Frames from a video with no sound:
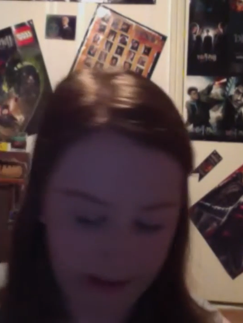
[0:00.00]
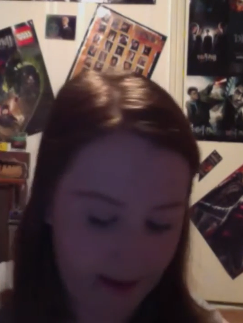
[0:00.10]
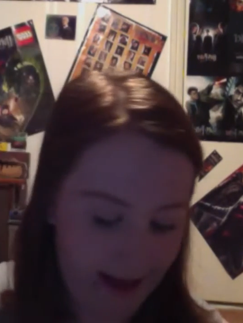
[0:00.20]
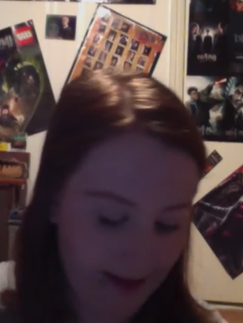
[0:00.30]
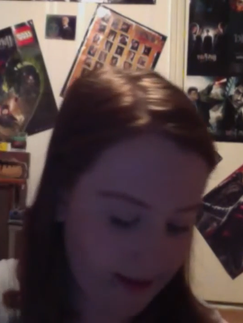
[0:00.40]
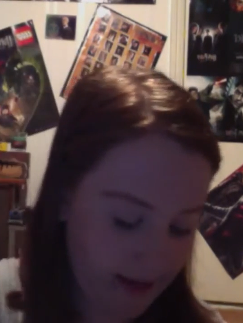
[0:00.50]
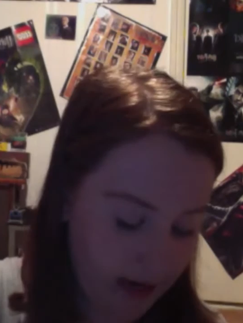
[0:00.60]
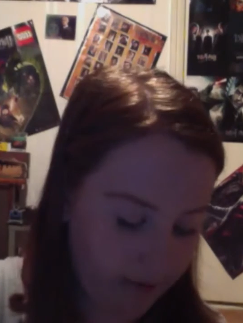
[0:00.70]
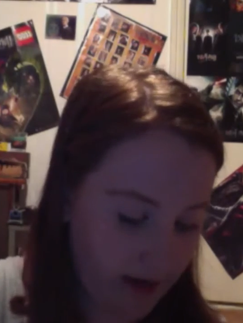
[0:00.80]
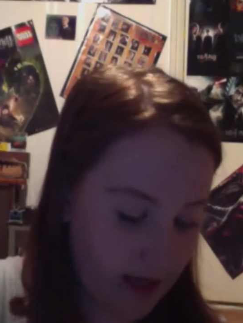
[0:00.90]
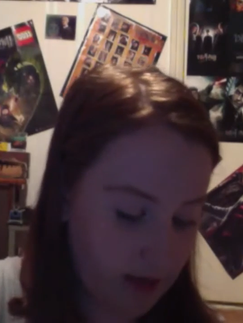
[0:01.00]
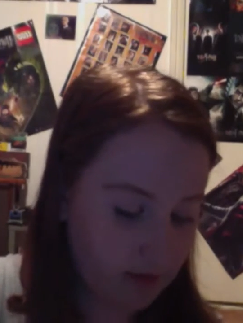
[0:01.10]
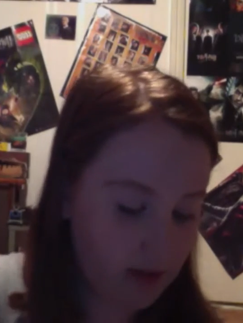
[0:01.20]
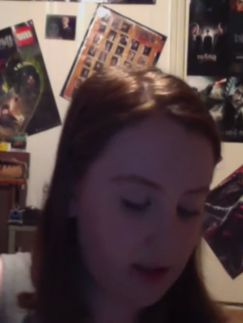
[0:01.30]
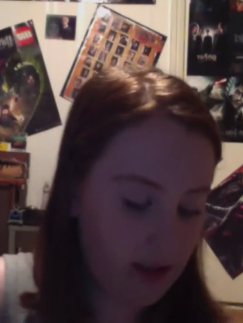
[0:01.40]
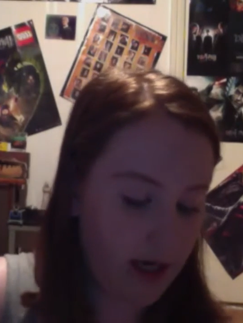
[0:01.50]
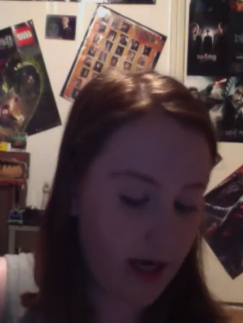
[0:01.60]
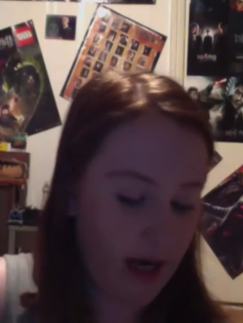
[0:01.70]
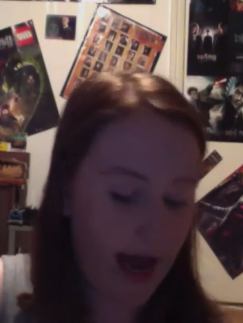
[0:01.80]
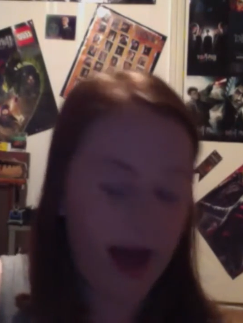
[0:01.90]
palette that I found.
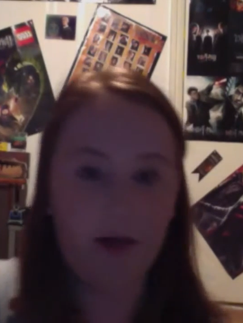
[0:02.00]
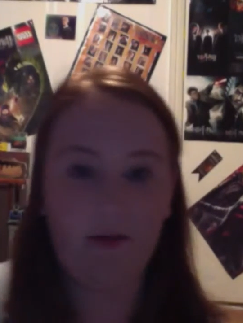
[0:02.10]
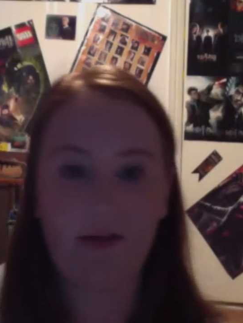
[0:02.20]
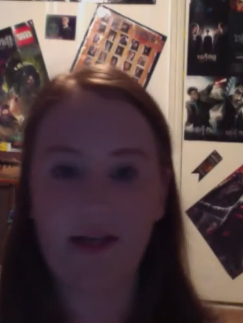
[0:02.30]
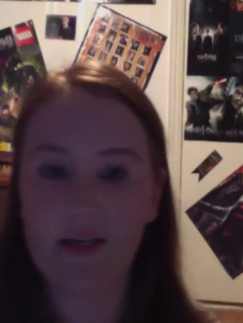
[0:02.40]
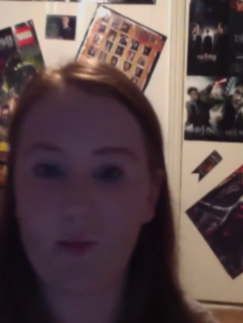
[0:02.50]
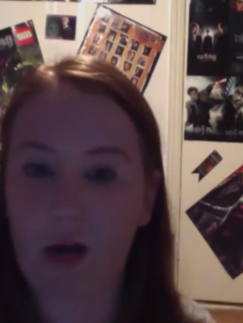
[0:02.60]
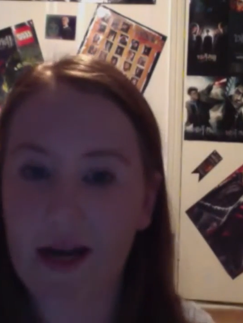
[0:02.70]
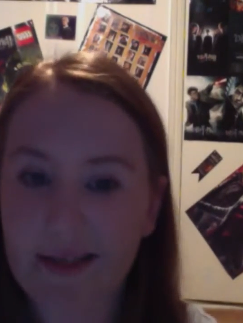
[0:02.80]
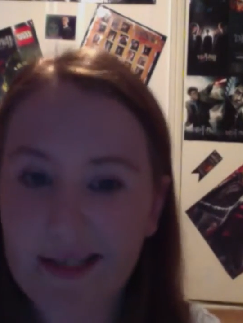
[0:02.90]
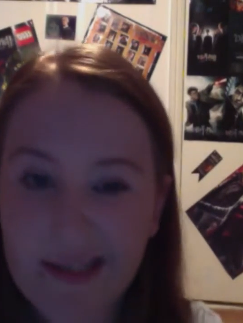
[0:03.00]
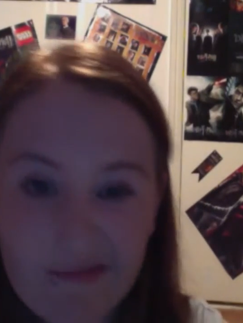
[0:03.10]
I don't think it's branded.